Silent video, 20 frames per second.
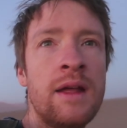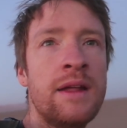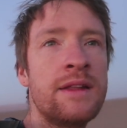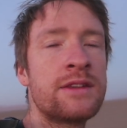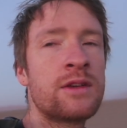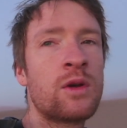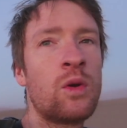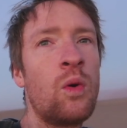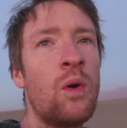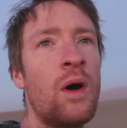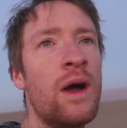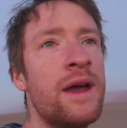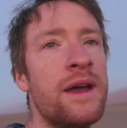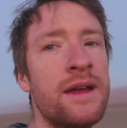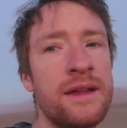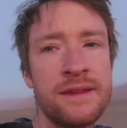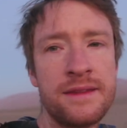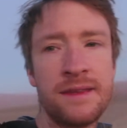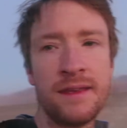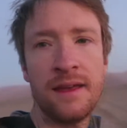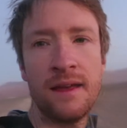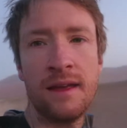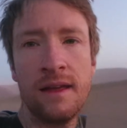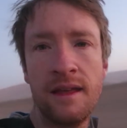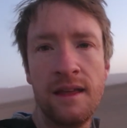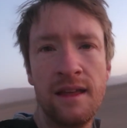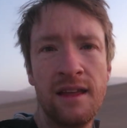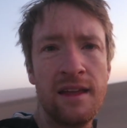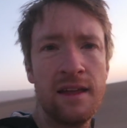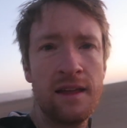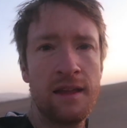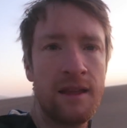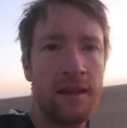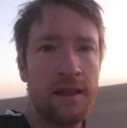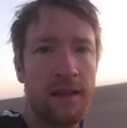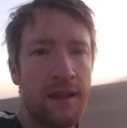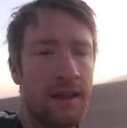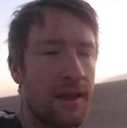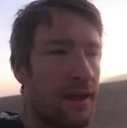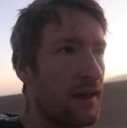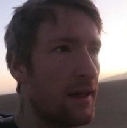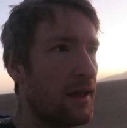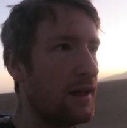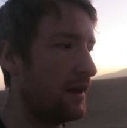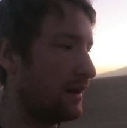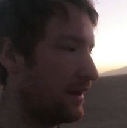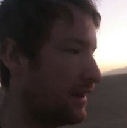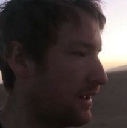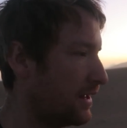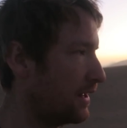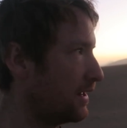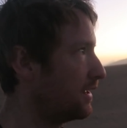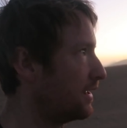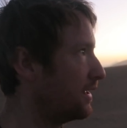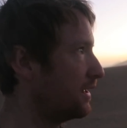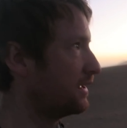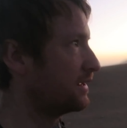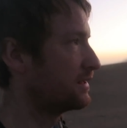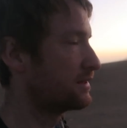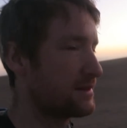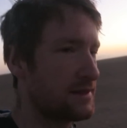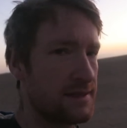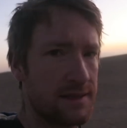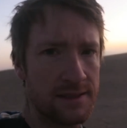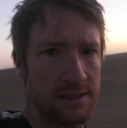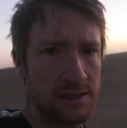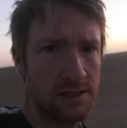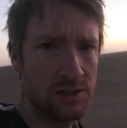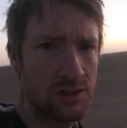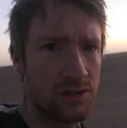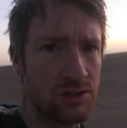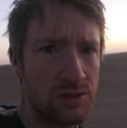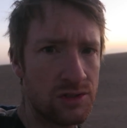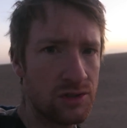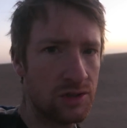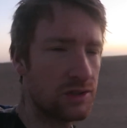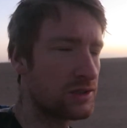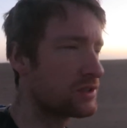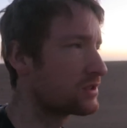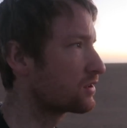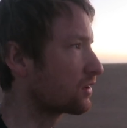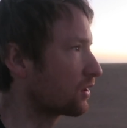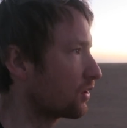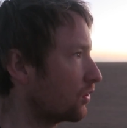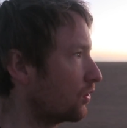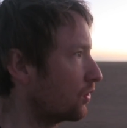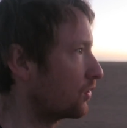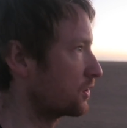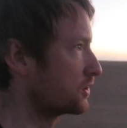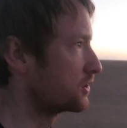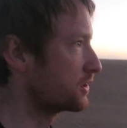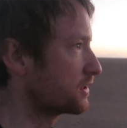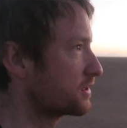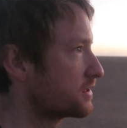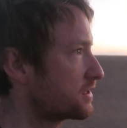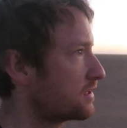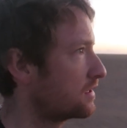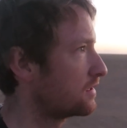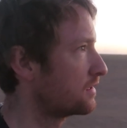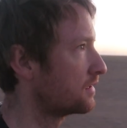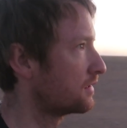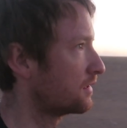it's quiet, and it is just gorgeous.